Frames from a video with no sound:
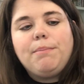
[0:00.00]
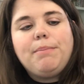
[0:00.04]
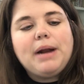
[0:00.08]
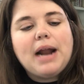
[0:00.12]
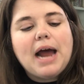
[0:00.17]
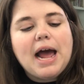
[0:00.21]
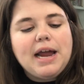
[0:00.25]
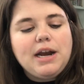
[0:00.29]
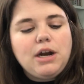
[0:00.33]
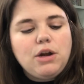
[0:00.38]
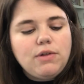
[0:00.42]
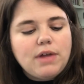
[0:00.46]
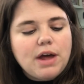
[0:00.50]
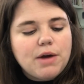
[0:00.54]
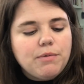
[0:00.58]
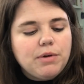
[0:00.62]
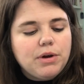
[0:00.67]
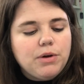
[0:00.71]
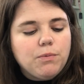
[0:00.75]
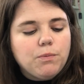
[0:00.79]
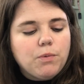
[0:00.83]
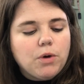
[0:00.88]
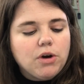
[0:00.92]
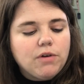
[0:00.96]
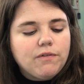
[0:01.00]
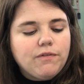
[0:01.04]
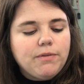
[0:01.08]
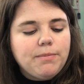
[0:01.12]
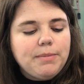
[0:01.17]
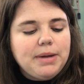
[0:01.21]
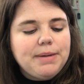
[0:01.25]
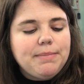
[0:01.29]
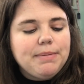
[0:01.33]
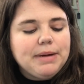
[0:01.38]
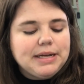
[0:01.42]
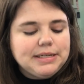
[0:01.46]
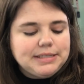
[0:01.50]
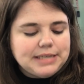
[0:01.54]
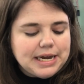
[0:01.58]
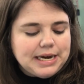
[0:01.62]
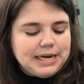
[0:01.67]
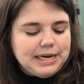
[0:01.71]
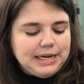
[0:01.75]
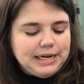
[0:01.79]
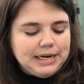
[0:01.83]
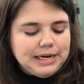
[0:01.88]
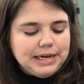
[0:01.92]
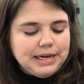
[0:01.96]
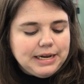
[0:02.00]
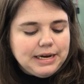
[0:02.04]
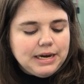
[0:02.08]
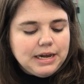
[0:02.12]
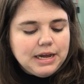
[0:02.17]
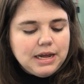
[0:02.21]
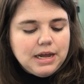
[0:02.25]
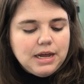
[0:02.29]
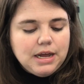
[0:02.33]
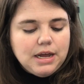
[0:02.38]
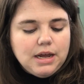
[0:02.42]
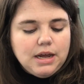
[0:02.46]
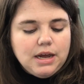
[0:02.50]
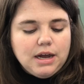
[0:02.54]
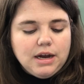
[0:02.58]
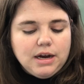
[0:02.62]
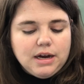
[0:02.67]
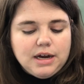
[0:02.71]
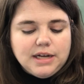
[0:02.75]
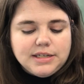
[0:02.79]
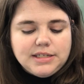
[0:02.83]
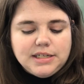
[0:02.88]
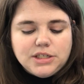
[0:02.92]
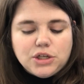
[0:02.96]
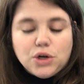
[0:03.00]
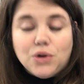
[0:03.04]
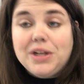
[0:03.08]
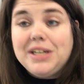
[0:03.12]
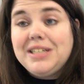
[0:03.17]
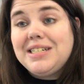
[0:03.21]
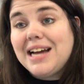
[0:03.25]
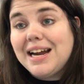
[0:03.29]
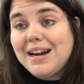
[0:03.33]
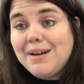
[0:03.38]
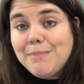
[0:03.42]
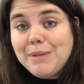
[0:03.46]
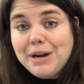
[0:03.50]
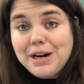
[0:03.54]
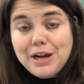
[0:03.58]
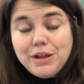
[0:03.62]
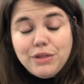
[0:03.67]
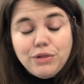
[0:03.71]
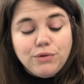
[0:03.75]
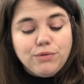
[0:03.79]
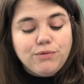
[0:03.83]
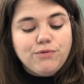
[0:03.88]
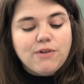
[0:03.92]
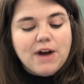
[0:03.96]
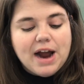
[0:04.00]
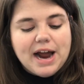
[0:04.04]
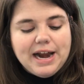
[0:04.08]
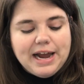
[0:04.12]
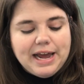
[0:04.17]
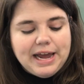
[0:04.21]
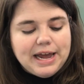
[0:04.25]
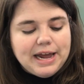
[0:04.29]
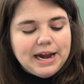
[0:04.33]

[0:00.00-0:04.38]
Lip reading: But I knew that wouldn't work for me because it's only dated Monday through Friday,